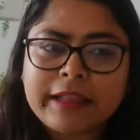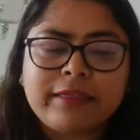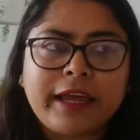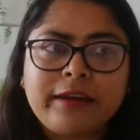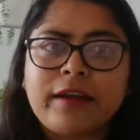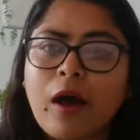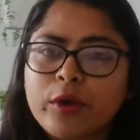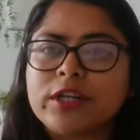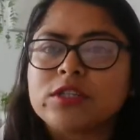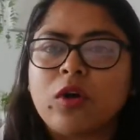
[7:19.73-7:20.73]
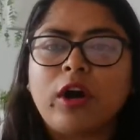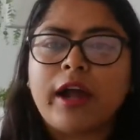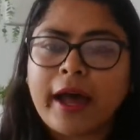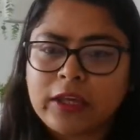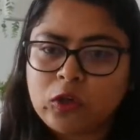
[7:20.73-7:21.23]
and then now it is
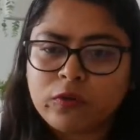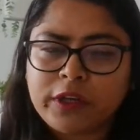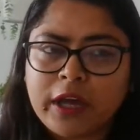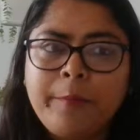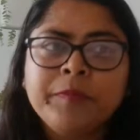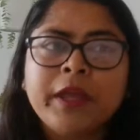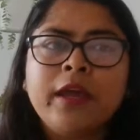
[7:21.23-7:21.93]
called IQVIA.